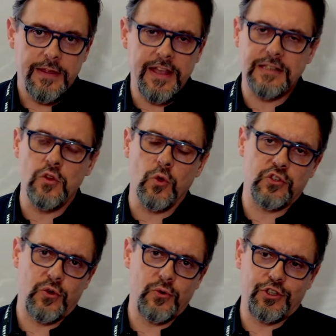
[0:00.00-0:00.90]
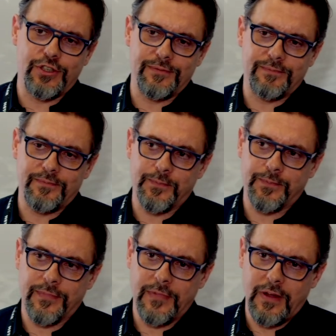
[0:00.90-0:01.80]
there's no solution,
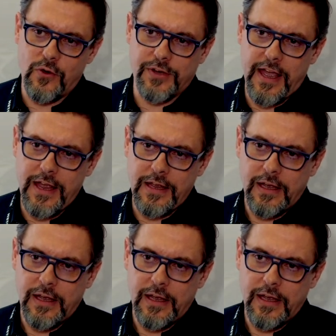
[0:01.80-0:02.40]
okay?